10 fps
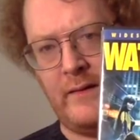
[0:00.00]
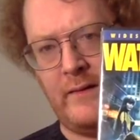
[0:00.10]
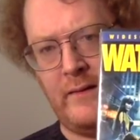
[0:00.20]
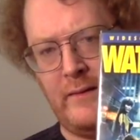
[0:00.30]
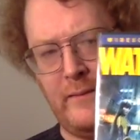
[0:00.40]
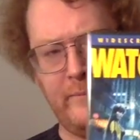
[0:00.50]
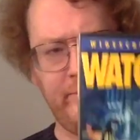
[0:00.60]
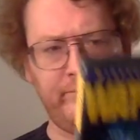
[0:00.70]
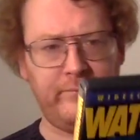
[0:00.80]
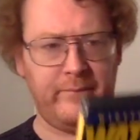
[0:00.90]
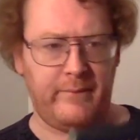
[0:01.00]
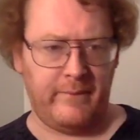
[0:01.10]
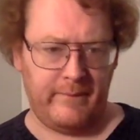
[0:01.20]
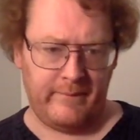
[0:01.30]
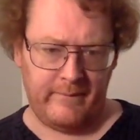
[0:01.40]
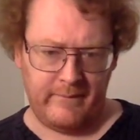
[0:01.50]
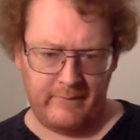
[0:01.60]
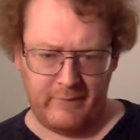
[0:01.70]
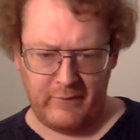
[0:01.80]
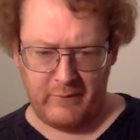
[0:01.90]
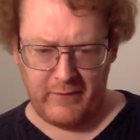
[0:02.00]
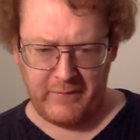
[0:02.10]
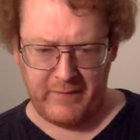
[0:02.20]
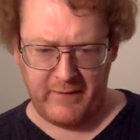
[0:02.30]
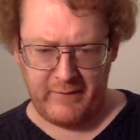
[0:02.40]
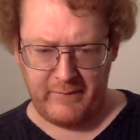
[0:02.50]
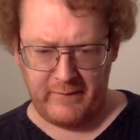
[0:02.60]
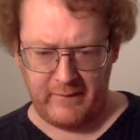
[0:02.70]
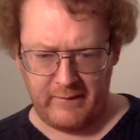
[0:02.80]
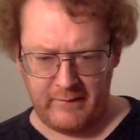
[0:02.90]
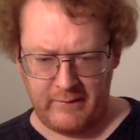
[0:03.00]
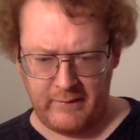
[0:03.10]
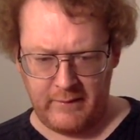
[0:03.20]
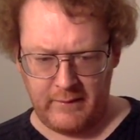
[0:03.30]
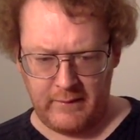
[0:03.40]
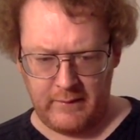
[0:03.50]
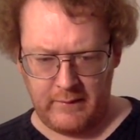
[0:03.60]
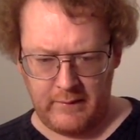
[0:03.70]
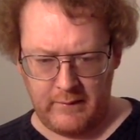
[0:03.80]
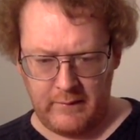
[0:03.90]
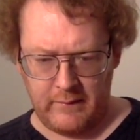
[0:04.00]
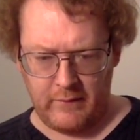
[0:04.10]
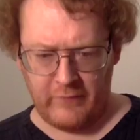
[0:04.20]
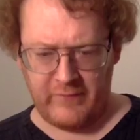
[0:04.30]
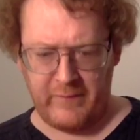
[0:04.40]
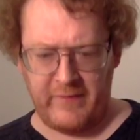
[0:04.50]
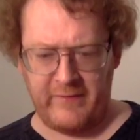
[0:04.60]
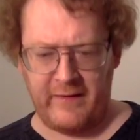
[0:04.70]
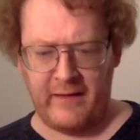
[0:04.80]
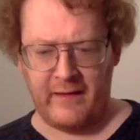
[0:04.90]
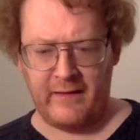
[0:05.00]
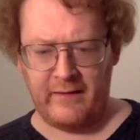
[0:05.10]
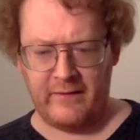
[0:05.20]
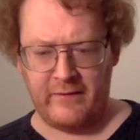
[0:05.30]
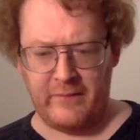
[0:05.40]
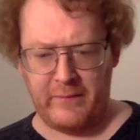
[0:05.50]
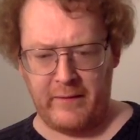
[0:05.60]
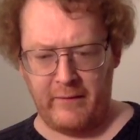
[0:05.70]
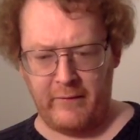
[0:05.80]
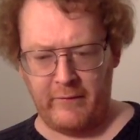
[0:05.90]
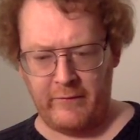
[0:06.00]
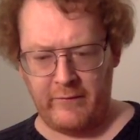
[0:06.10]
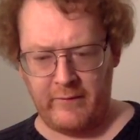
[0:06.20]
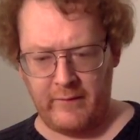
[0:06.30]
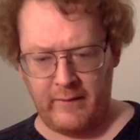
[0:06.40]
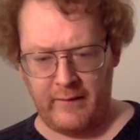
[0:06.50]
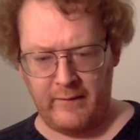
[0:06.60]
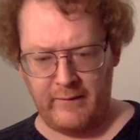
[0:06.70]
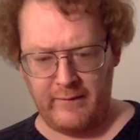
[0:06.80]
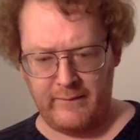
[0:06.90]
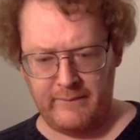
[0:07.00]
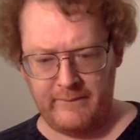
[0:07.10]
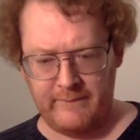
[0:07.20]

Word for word: um, what about my oh, somebody's killing superheroes, and uh,